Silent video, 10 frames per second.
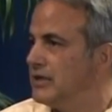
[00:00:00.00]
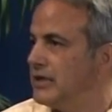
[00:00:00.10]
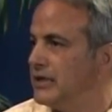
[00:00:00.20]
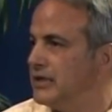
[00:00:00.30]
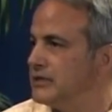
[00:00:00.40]

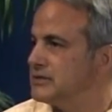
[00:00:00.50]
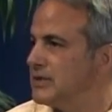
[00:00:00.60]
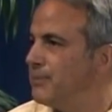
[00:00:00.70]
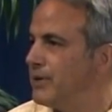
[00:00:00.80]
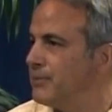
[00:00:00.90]
and
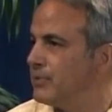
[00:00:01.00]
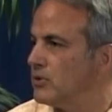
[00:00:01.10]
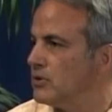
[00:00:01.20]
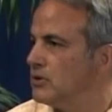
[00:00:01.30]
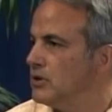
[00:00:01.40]
some
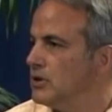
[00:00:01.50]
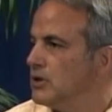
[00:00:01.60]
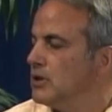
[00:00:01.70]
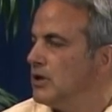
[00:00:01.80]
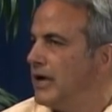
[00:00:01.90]
people
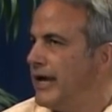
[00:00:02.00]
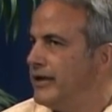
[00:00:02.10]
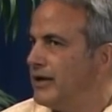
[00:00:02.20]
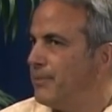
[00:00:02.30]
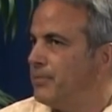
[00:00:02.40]

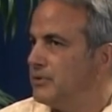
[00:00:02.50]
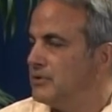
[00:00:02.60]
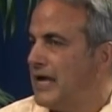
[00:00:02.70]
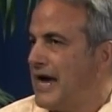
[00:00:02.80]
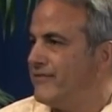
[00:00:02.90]
end up
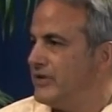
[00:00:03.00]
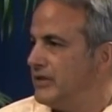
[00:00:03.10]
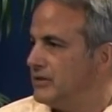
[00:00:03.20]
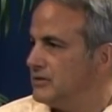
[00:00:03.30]
having